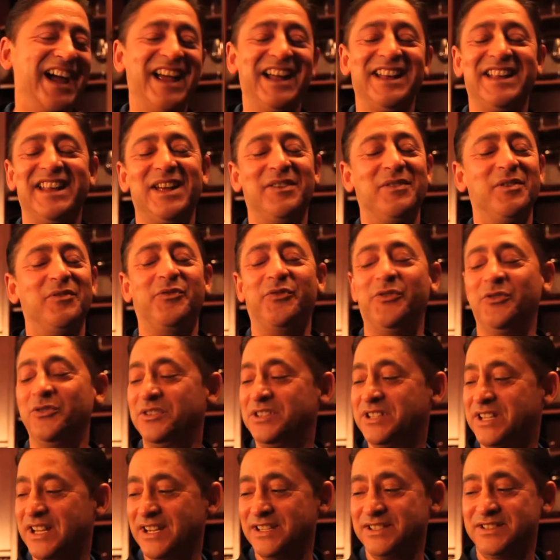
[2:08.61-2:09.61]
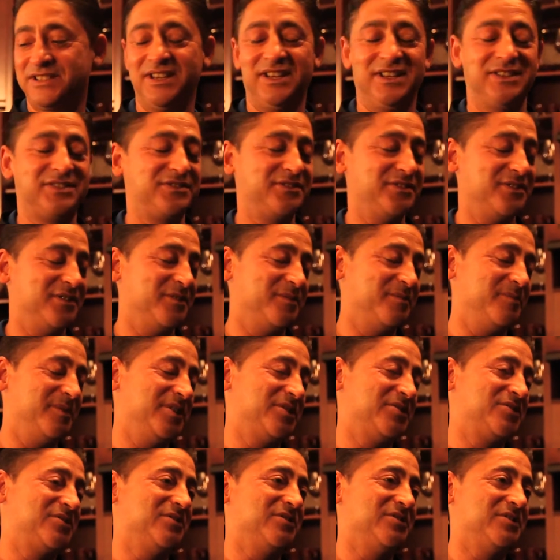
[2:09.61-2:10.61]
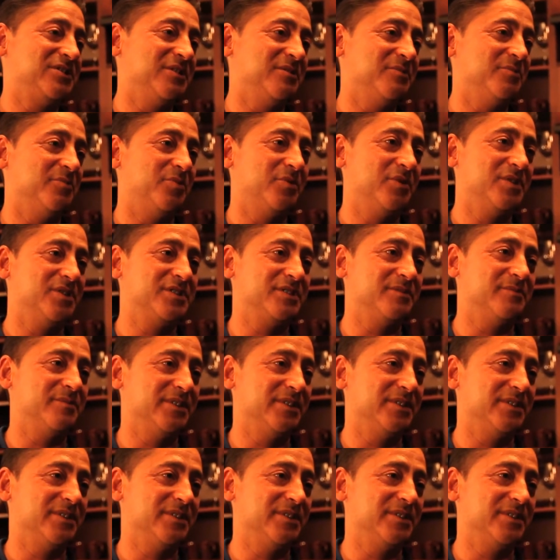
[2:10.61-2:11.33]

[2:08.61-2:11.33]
had to have a food taste tester though to make sure she didn't poison me.